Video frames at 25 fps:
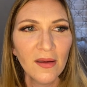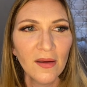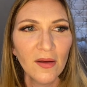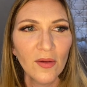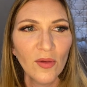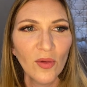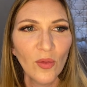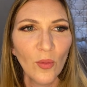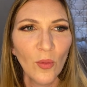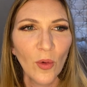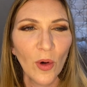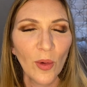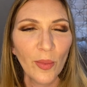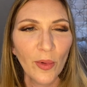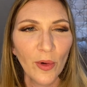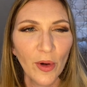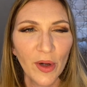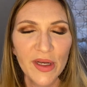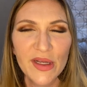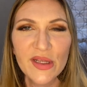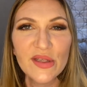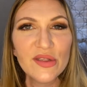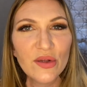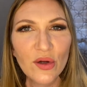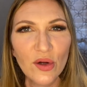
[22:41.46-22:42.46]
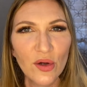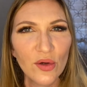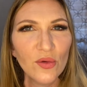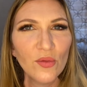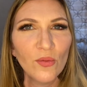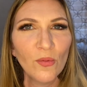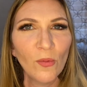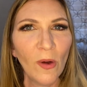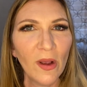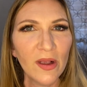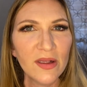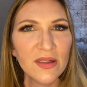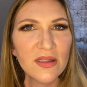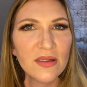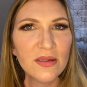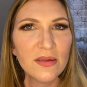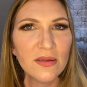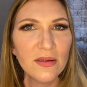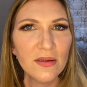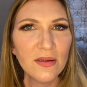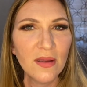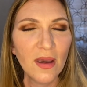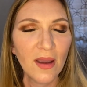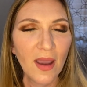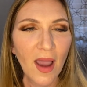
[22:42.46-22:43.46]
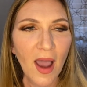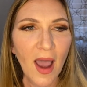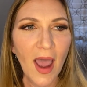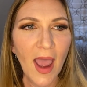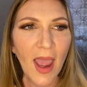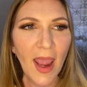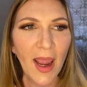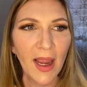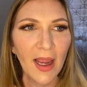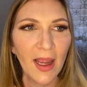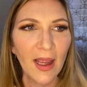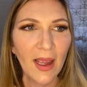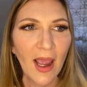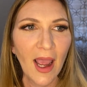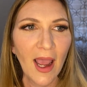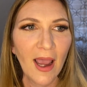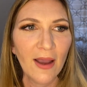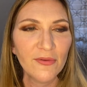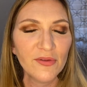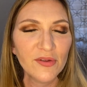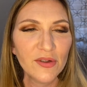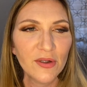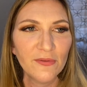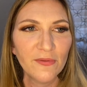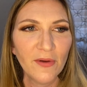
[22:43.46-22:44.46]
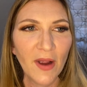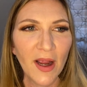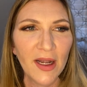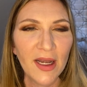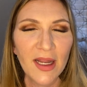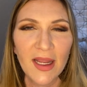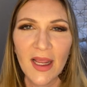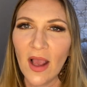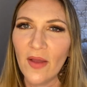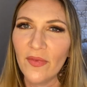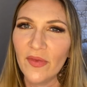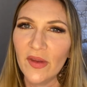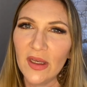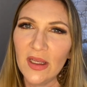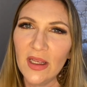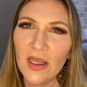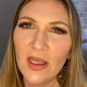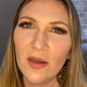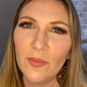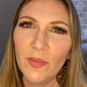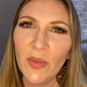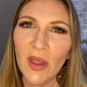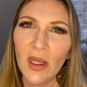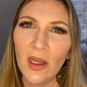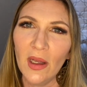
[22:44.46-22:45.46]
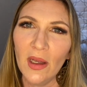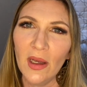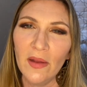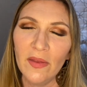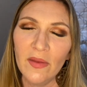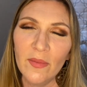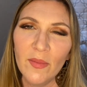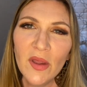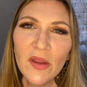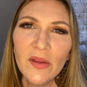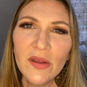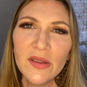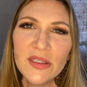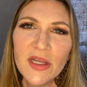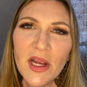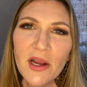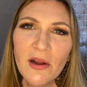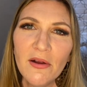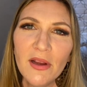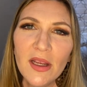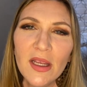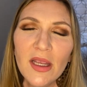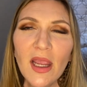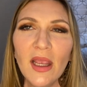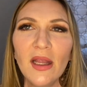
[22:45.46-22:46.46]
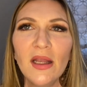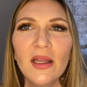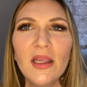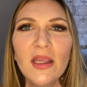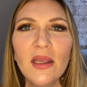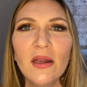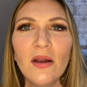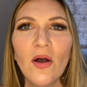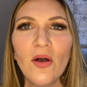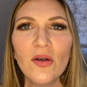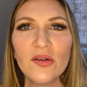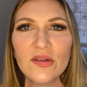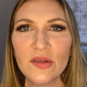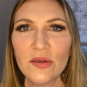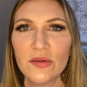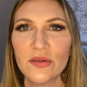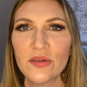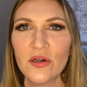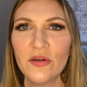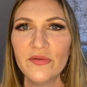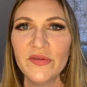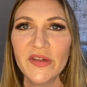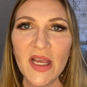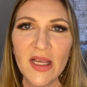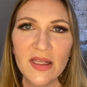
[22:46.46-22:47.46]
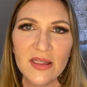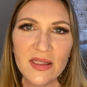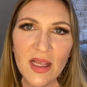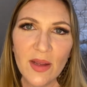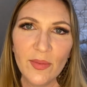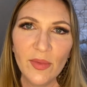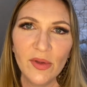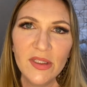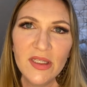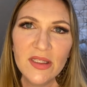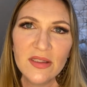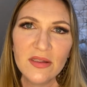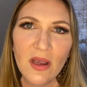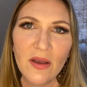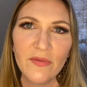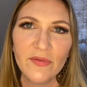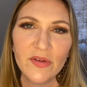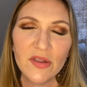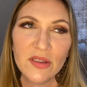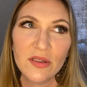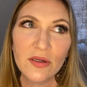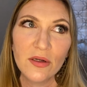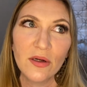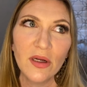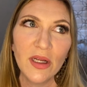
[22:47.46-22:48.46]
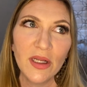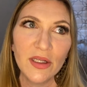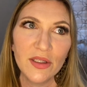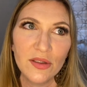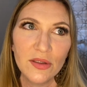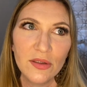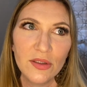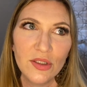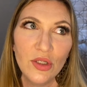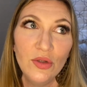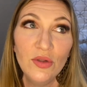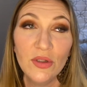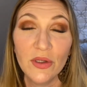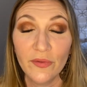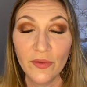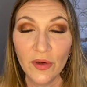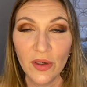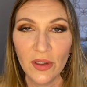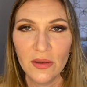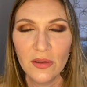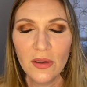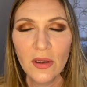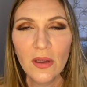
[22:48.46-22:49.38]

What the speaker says: were pretty certain was the guy after finding out that he had been in the military and he had also served as a police officer at 2 different